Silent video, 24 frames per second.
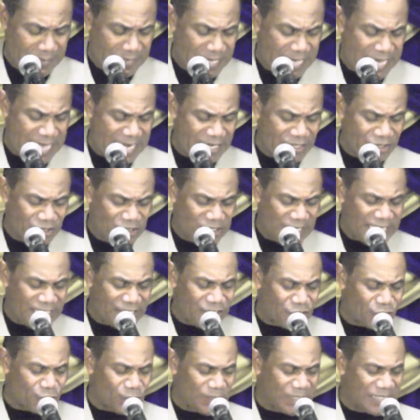And as
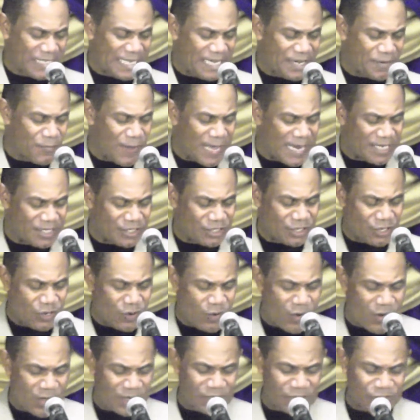Jesus was getting ready to
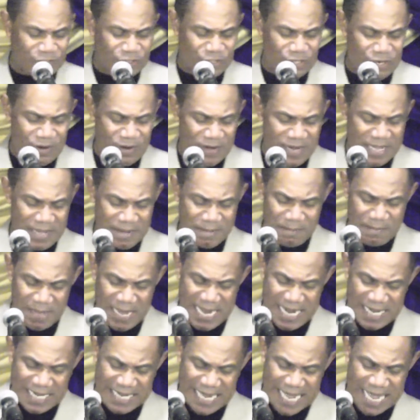go on a journey, a
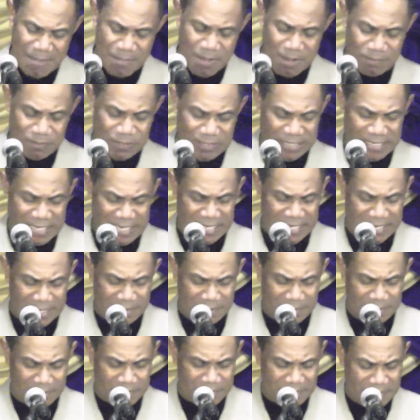man came up to
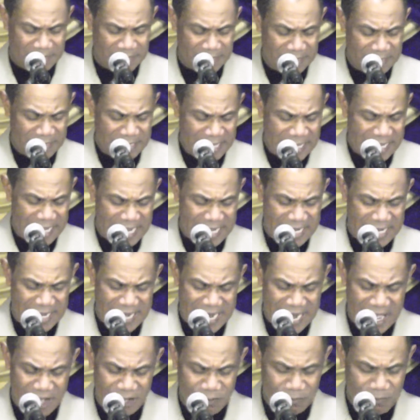him
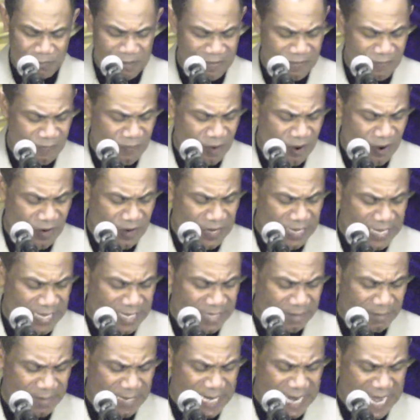and knelt before
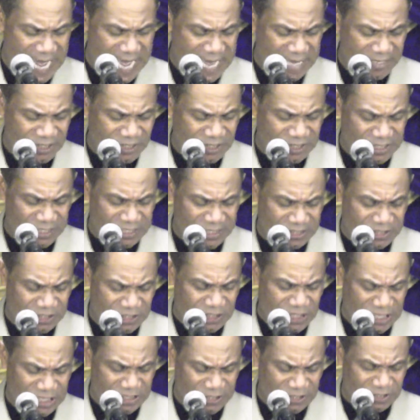him and asked,
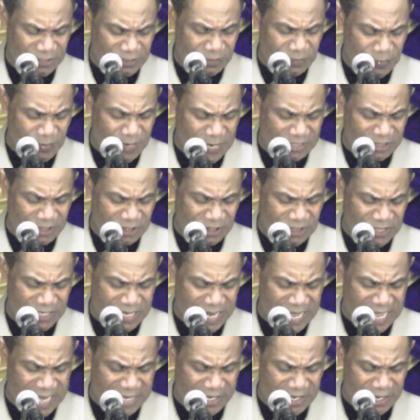good teacher, what
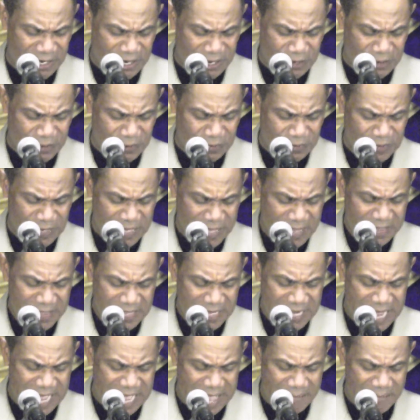shall I do
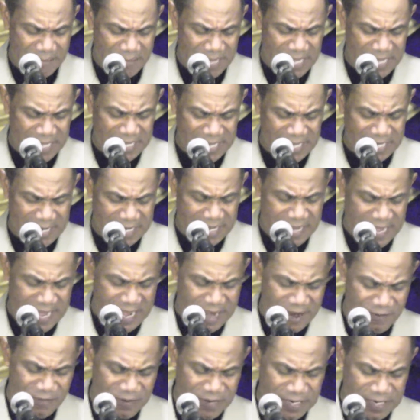that I may
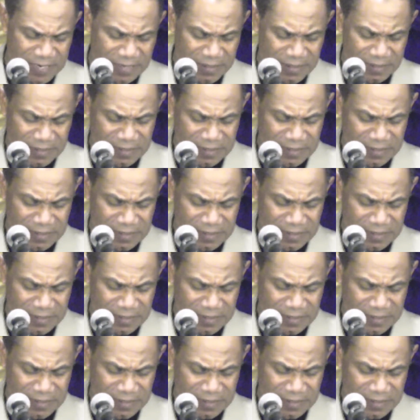inherit